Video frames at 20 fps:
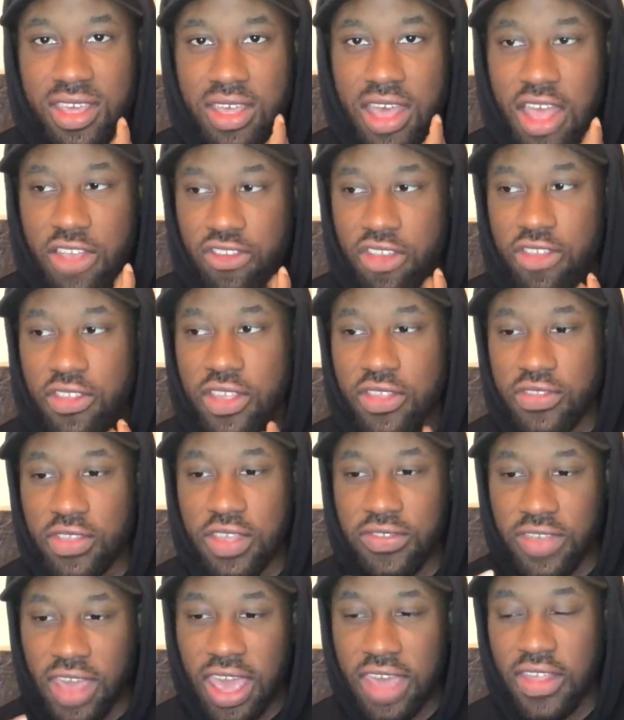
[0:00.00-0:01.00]
Actually, the, the
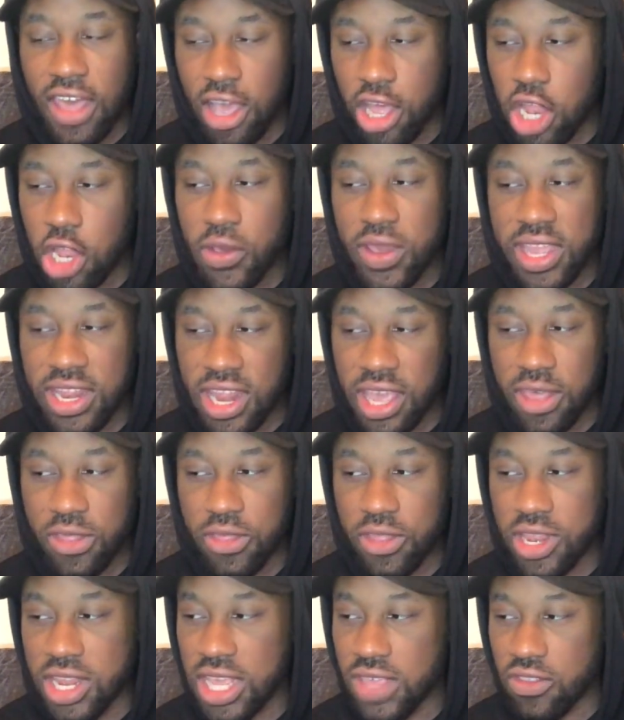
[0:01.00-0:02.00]
day that Chloe and
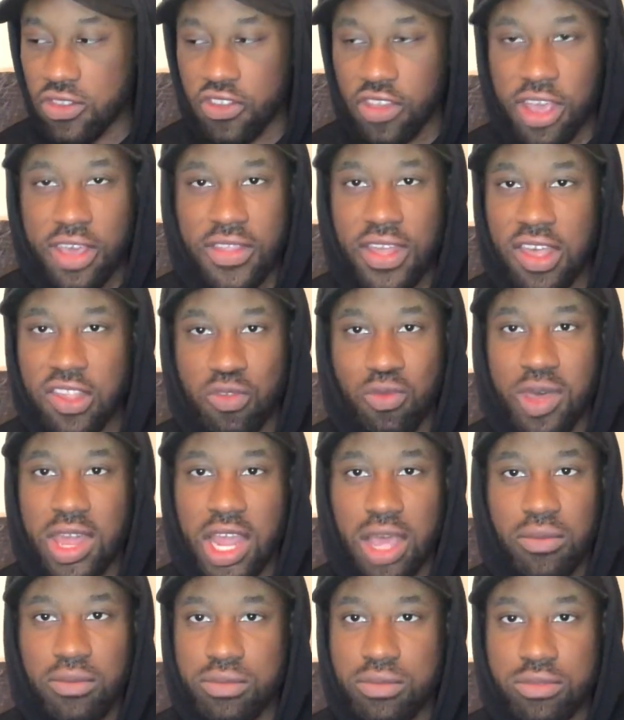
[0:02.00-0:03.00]
Nathan leave the show, that's when
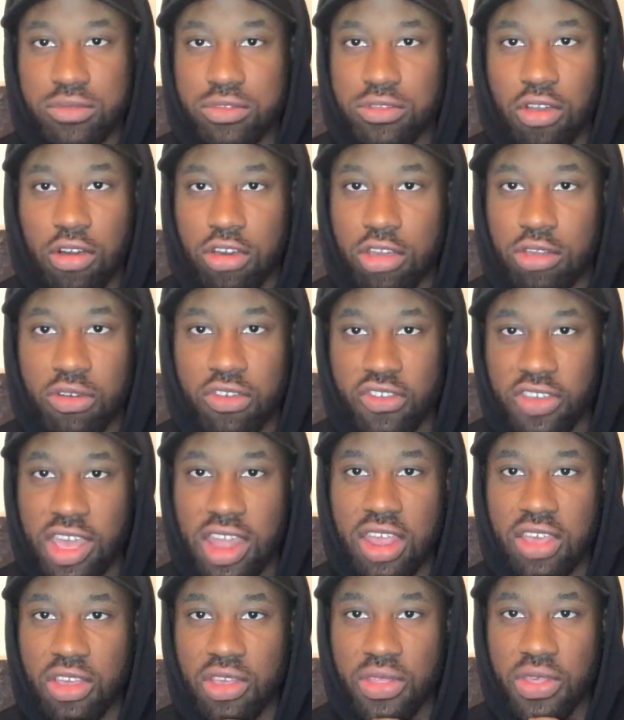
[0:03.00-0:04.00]
I'm not gonna watch again,
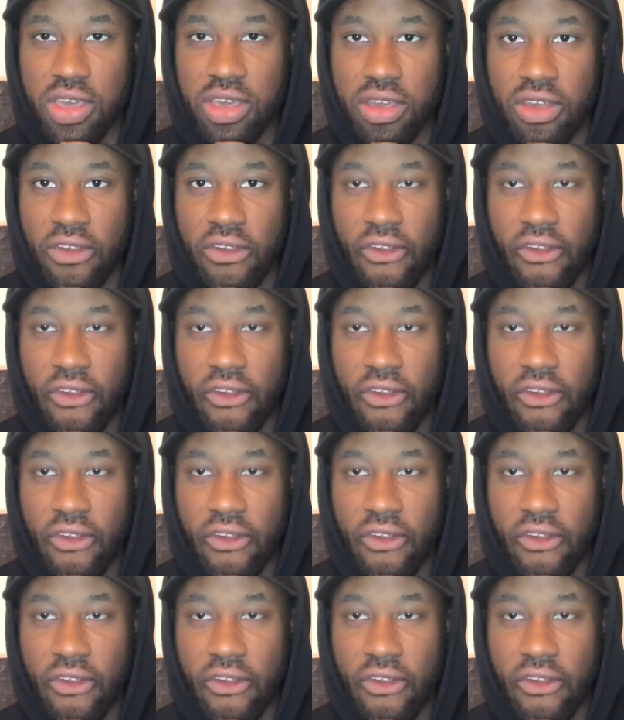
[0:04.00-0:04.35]
I don't think.